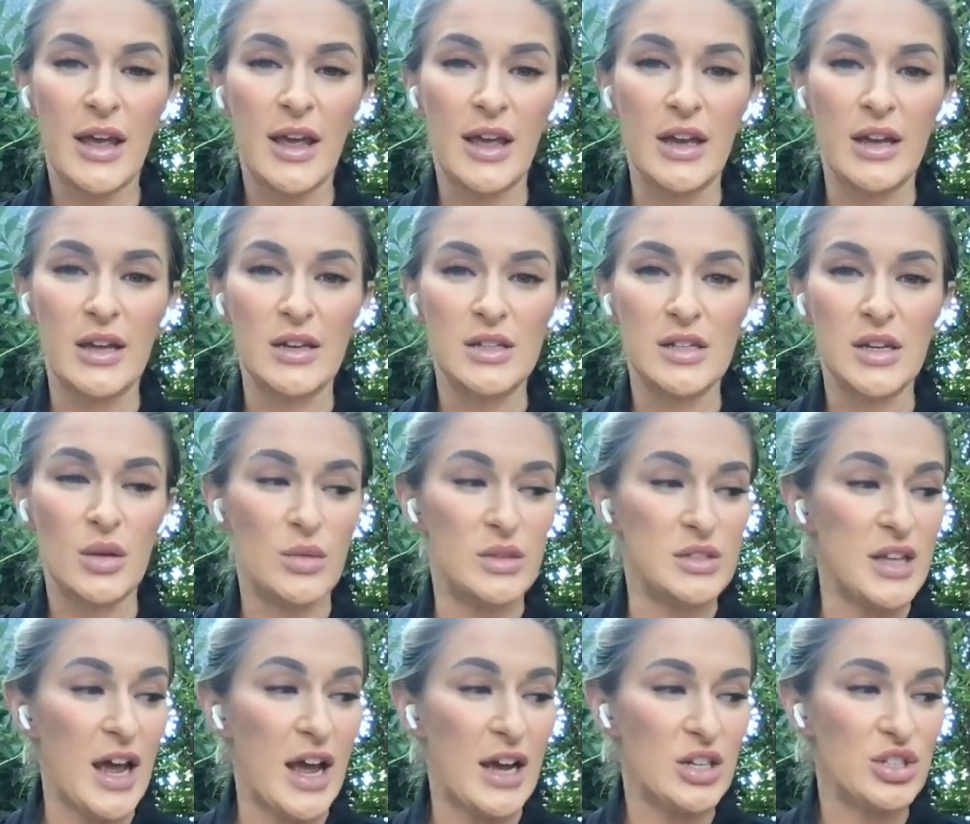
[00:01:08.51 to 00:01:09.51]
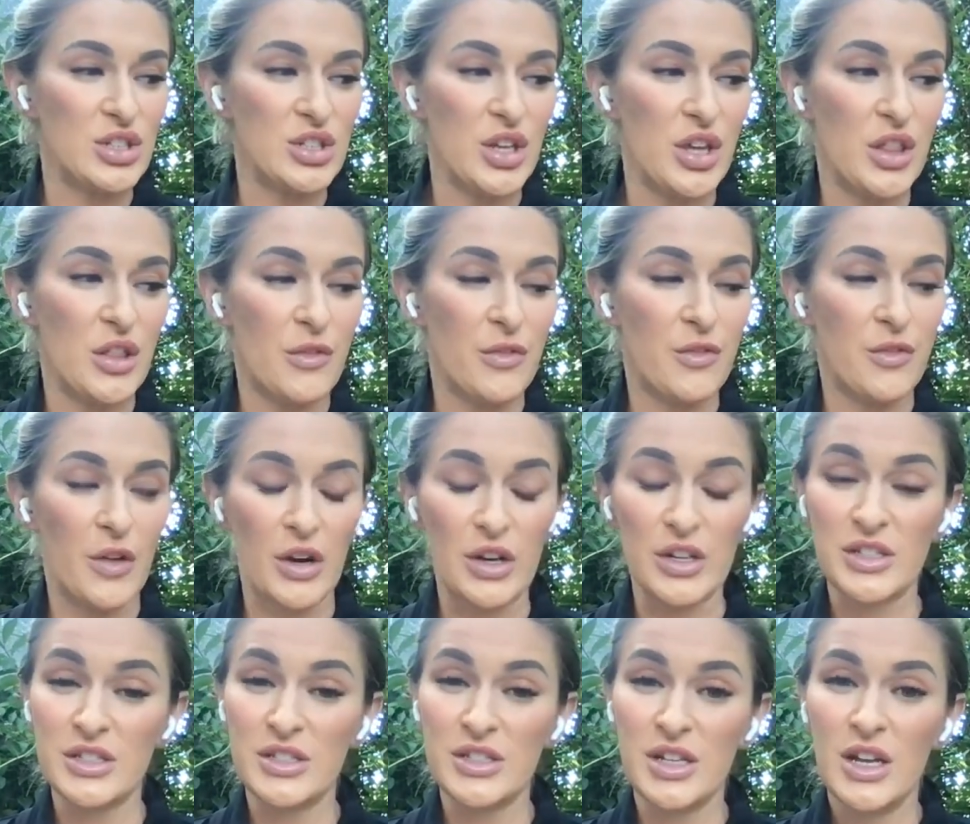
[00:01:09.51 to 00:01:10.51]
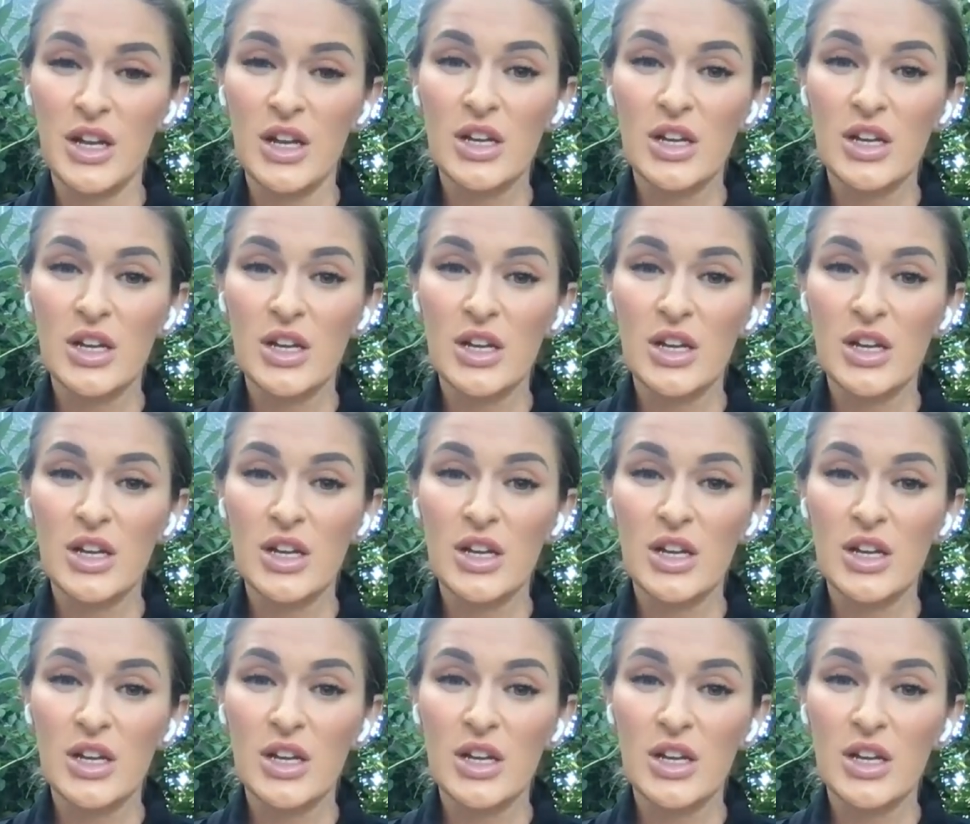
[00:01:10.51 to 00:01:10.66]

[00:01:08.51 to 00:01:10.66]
and it was actually the first